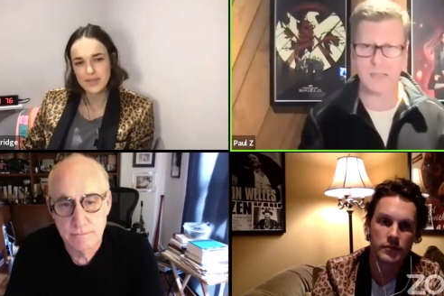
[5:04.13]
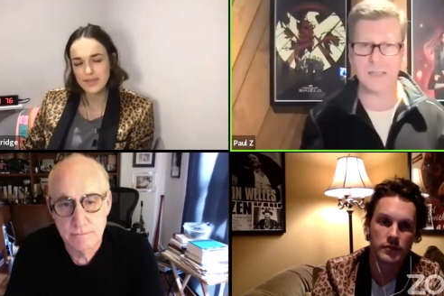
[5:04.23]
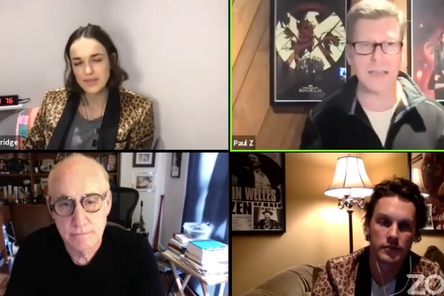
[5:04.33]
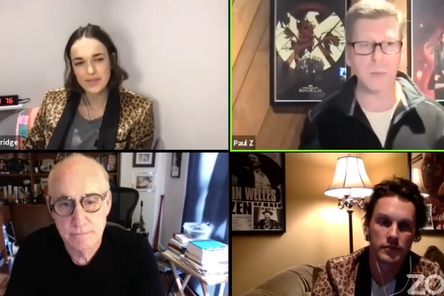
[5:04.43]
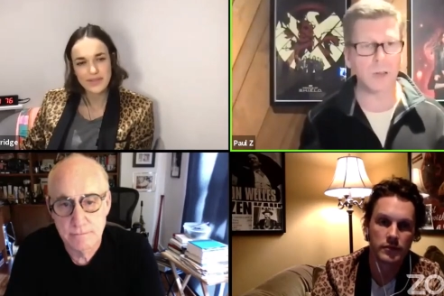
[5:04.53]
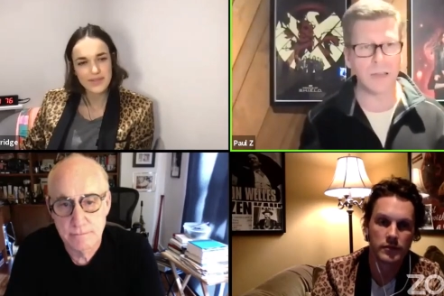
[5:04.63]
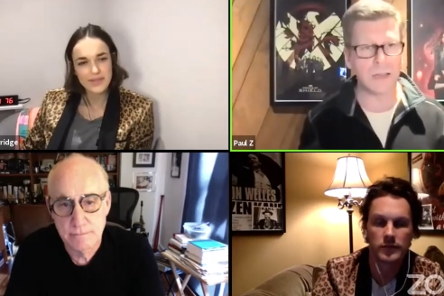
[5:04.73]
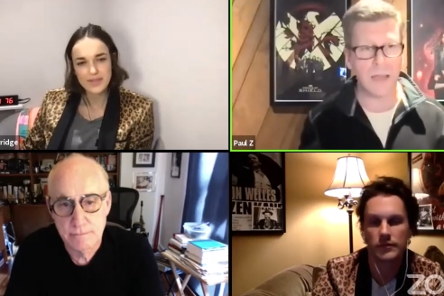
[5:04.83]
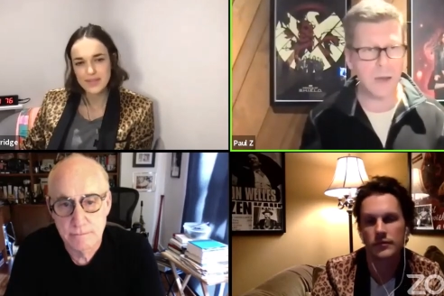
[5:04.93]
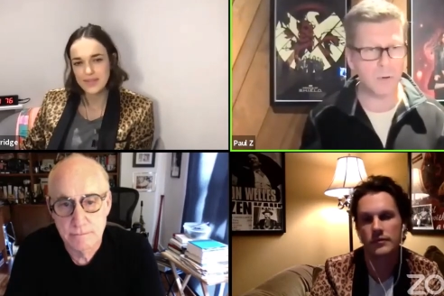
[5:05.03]
Speaker 1: at a table like
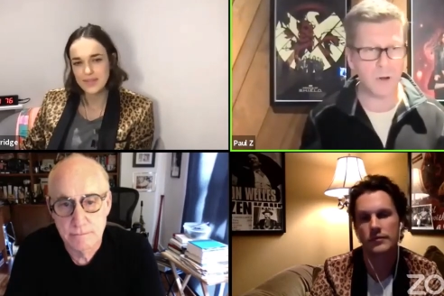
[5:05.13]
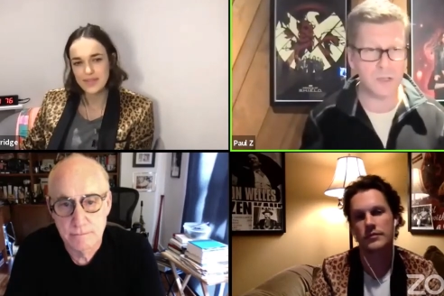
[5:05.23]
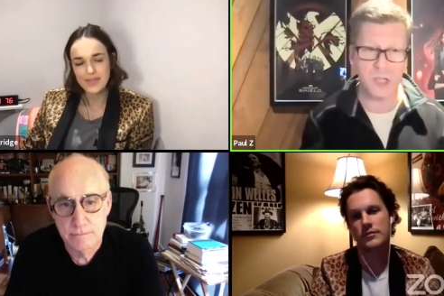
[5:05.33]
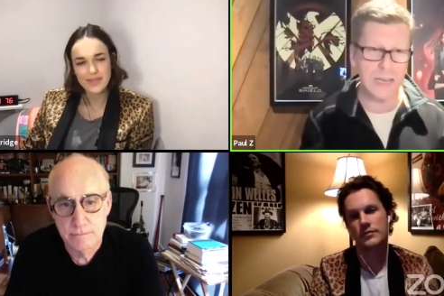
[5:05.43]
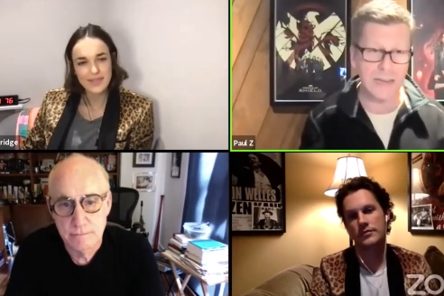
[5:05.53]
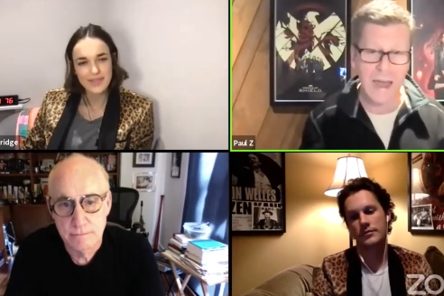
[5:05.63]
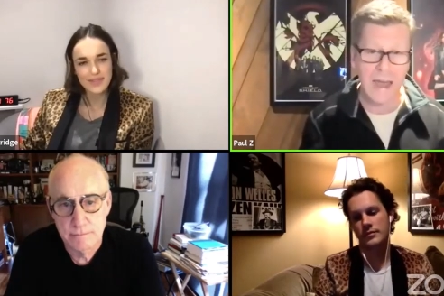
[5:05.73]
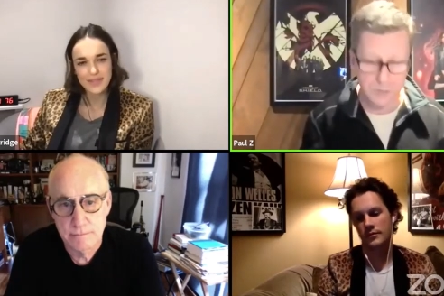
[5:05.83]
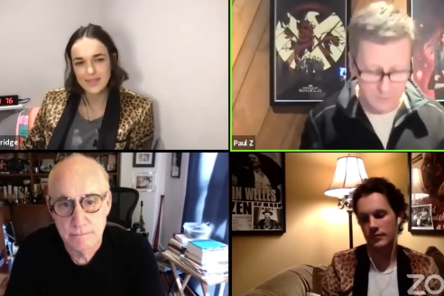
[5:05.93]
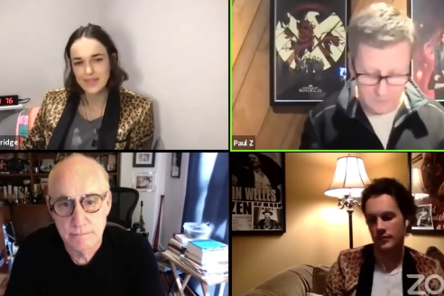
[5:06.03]
a library and check it
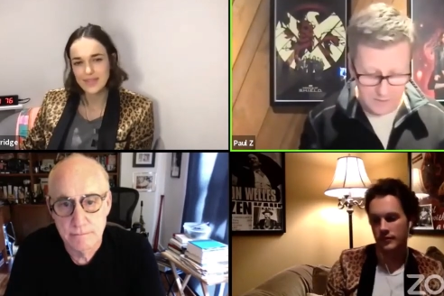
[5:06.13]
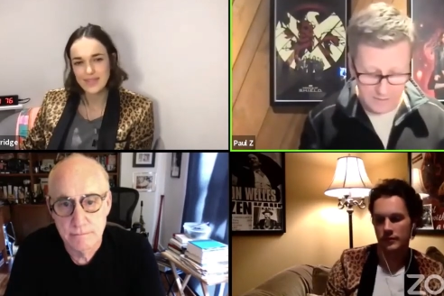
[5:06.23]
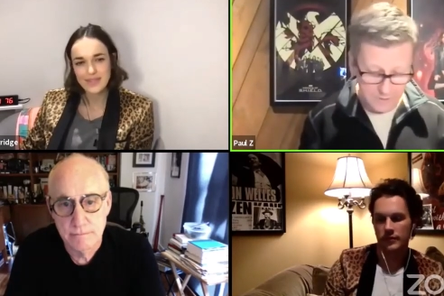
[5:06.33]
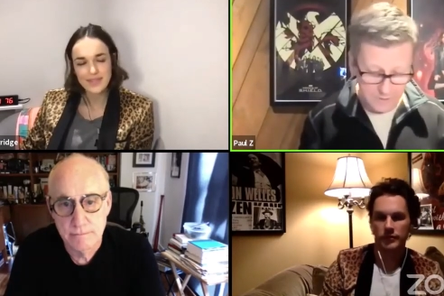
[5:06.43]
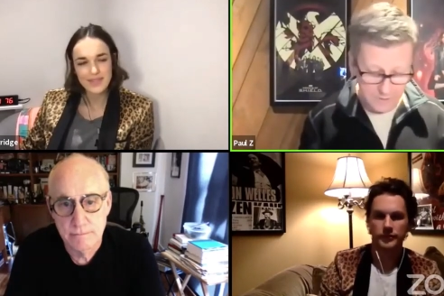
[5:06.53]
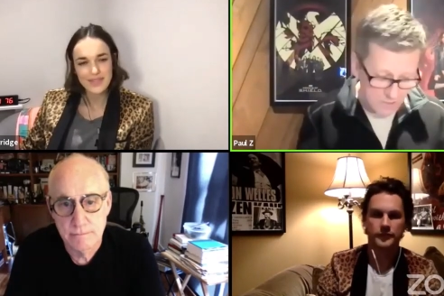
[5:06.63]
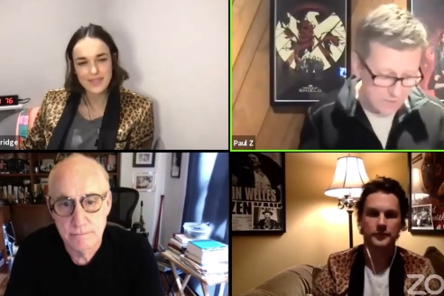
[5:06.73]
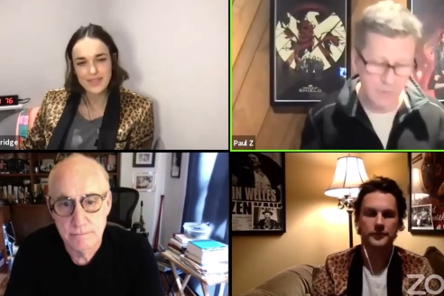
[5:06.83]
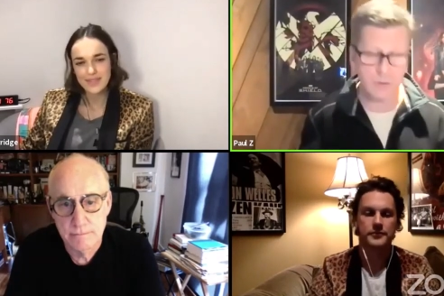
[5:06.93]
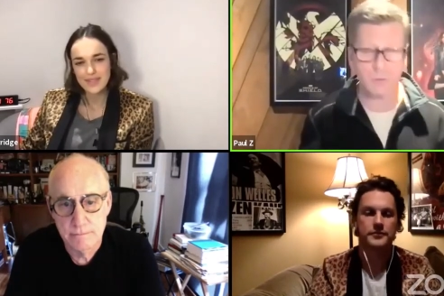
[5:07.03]
out and and just sit
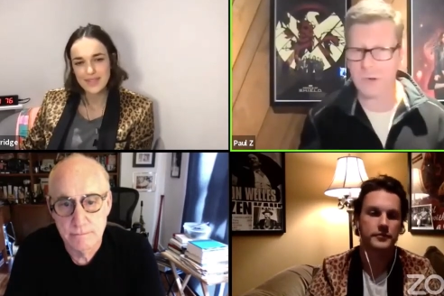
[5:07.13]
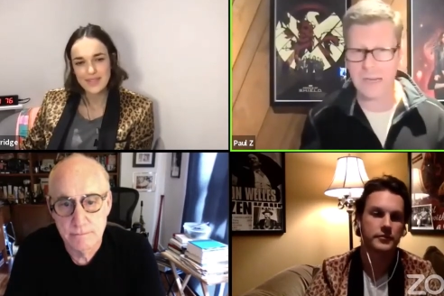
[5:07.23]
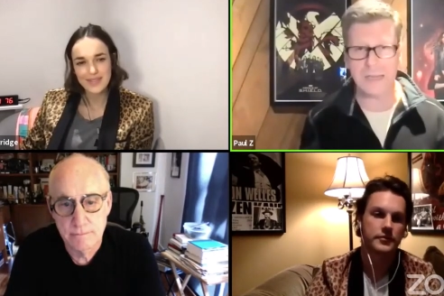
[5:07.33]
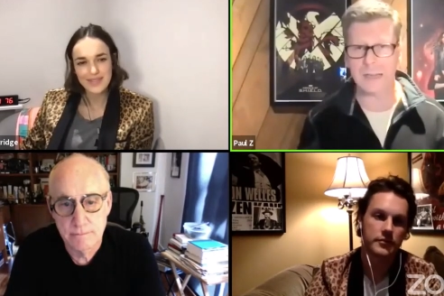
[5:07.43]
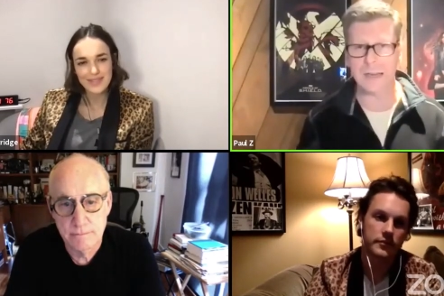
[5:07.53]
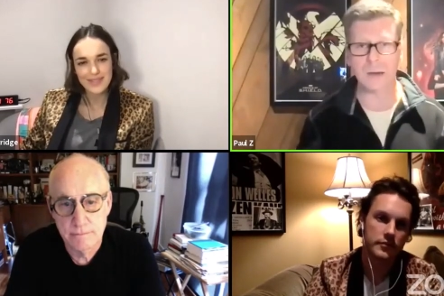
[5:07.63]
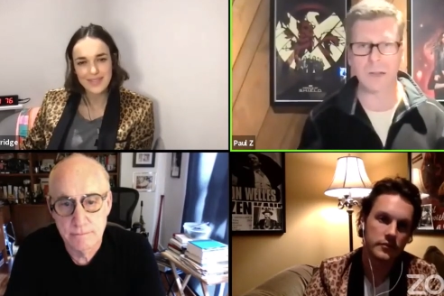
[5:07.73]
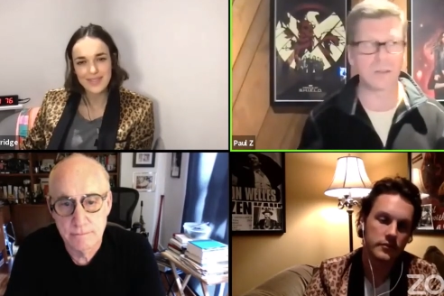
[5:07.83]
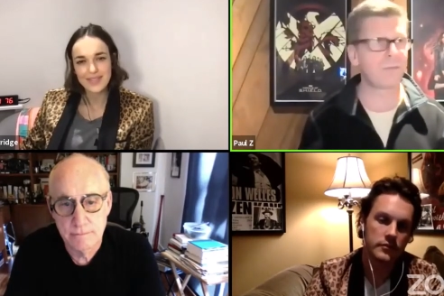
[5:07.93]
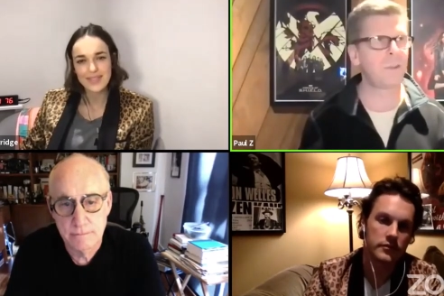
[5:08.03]
there and read it and i
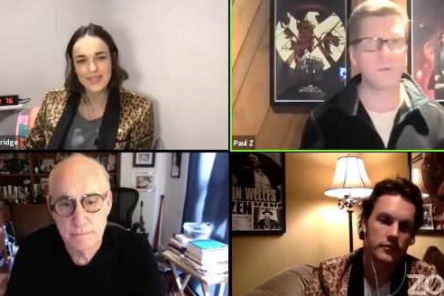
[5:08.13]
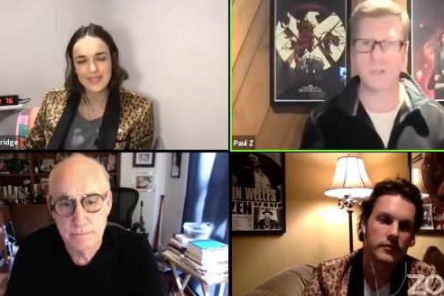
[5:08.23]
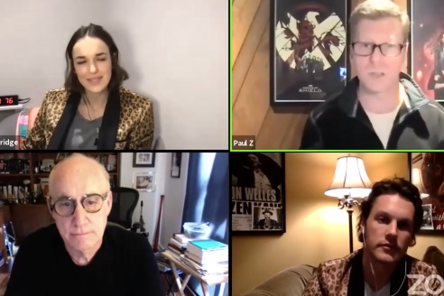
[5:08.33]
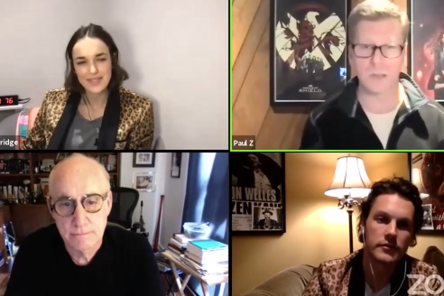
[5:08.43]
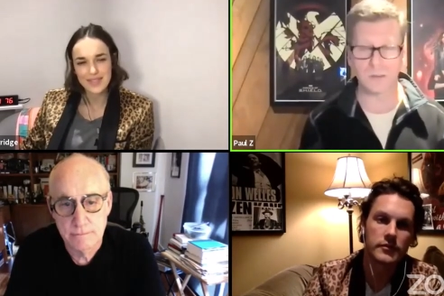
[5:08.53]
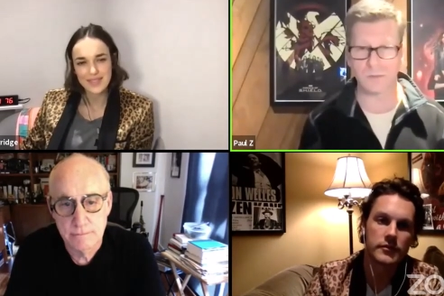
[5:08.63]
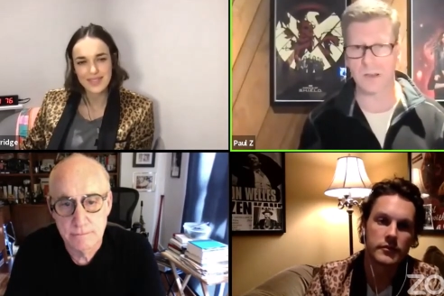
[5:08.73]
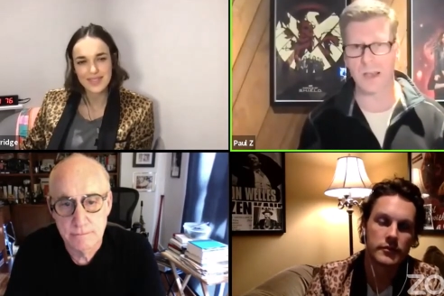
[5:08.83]
read the fugitive and,